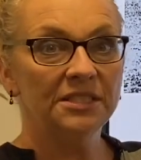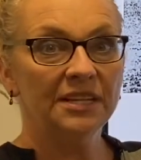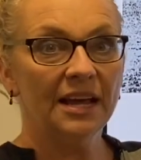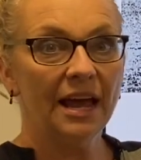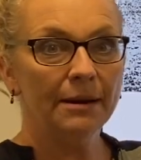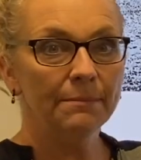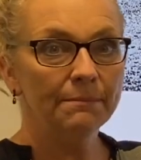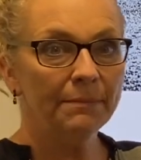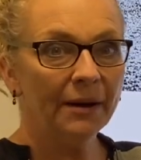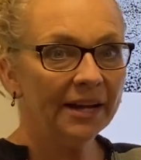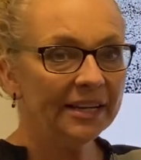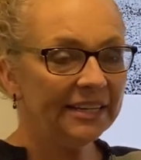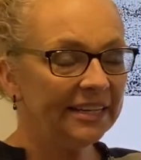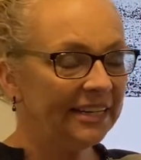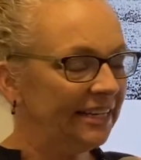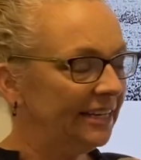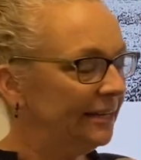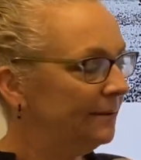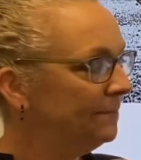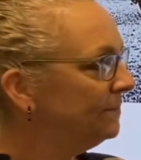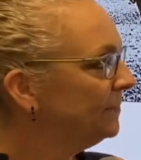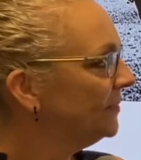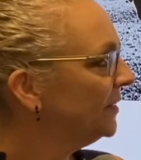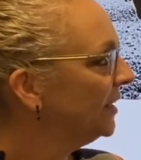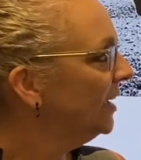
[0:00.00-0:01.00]
and buggy.
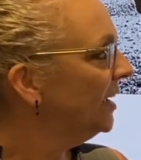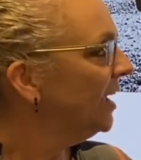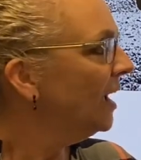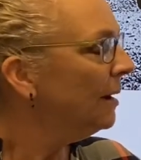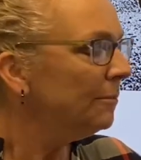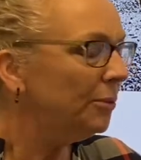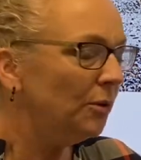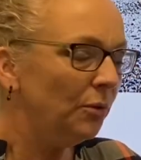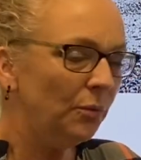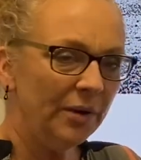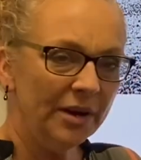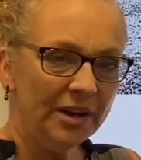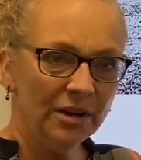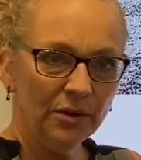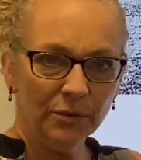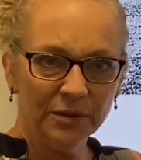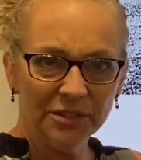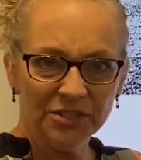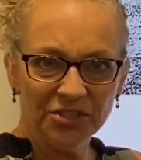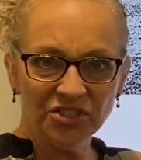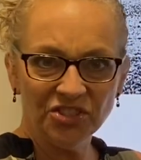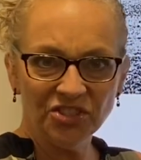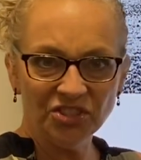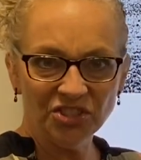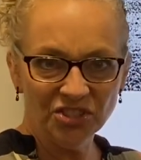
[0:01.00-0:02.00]
But when it would
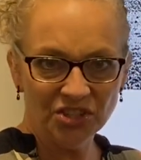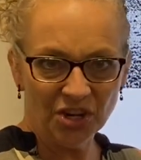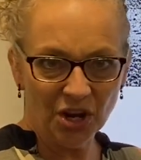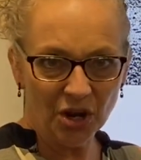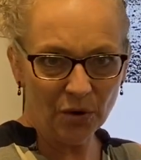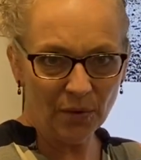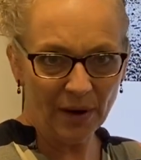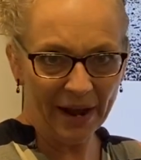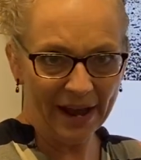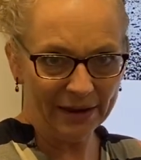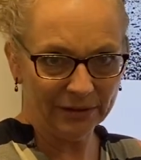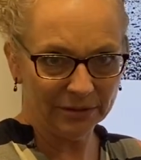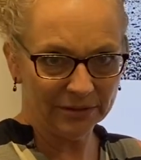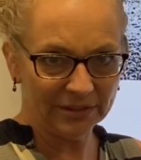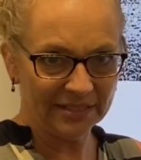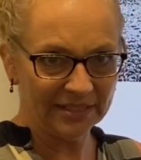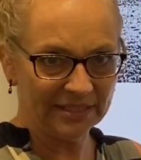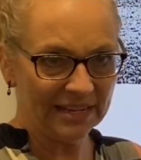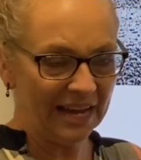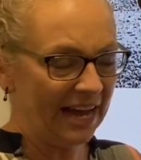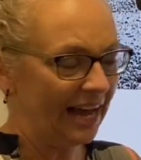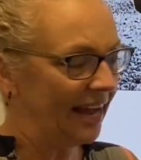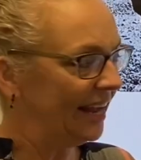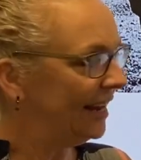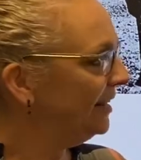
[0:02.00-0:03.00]
snow
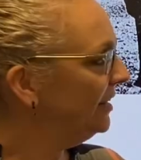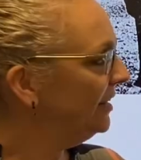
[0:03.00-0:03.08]
outside,